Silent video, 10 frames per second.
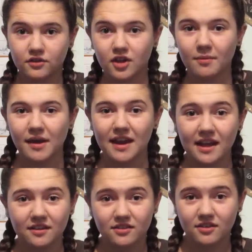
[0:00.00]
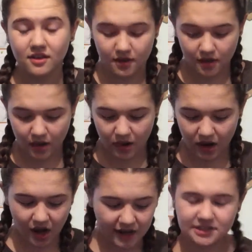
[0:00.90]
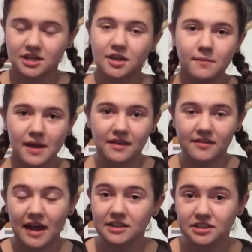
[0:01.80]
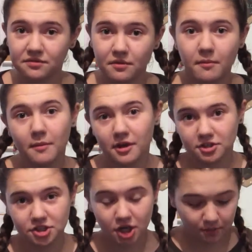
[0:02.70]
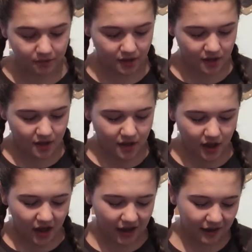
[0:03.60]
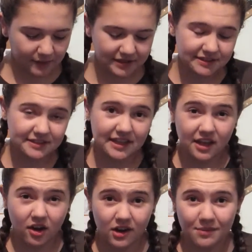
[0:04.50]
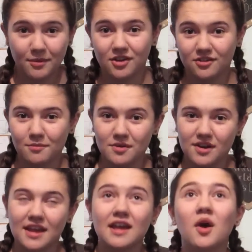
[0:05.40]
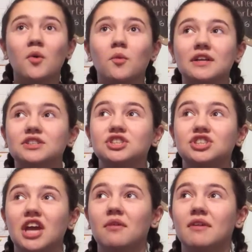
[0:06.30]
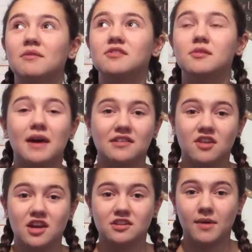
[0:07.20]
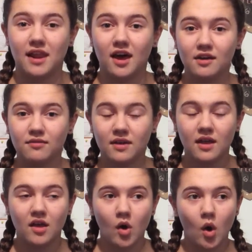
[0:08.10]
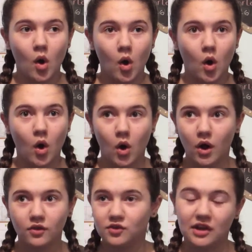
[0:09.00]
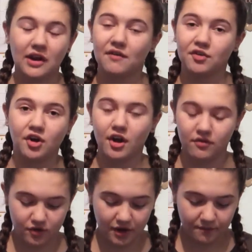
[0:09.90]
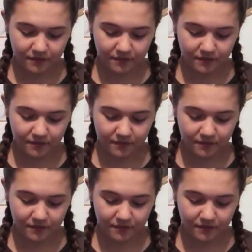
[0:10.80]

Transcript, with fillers: So my next item is actually from a merch shop. I went to see Olly Murs on Monday, which genuinely was the best night of my life. Still haven't got over it.